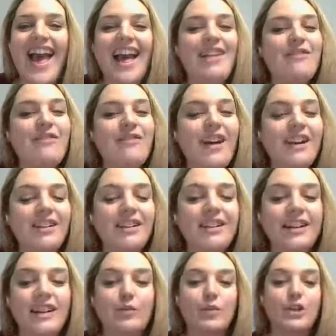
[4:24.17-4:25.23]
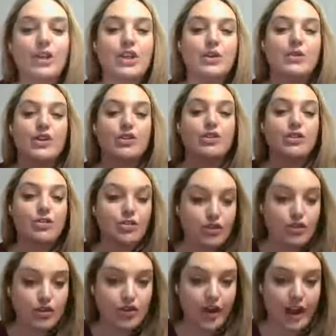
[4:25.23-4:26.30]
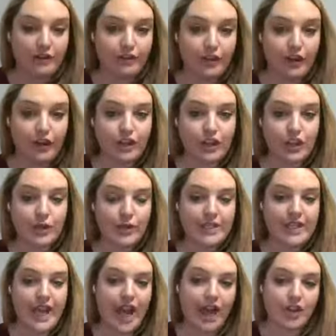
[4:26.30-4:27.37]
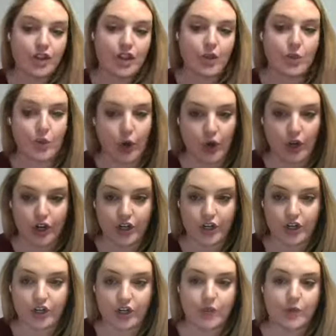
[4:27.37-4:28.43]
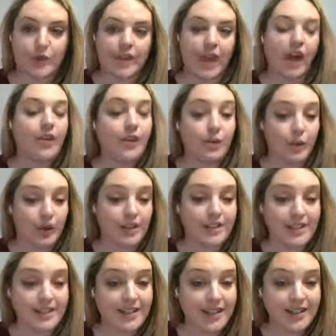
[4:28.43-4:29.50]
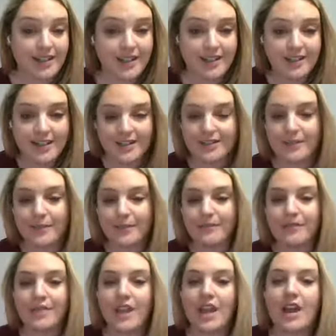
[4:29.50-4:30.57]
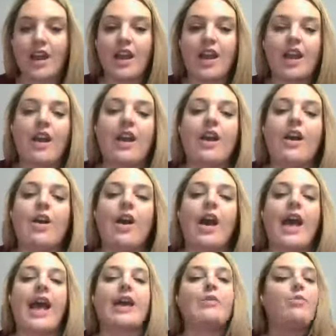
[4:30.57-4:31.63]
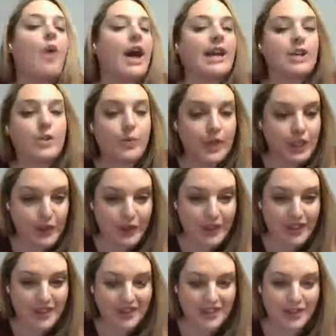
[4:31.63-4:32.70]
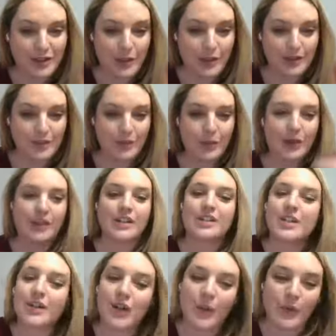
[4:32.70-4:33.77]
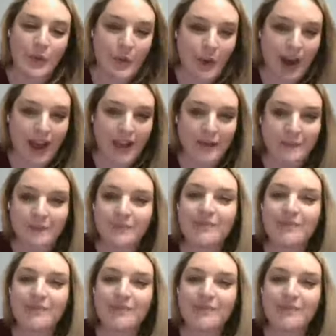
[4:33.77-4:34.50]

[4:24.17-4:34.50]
And finally, we'll use a screwdriver to attach the word to the other words in a sentence. And why do we do this? It's always important to know the why.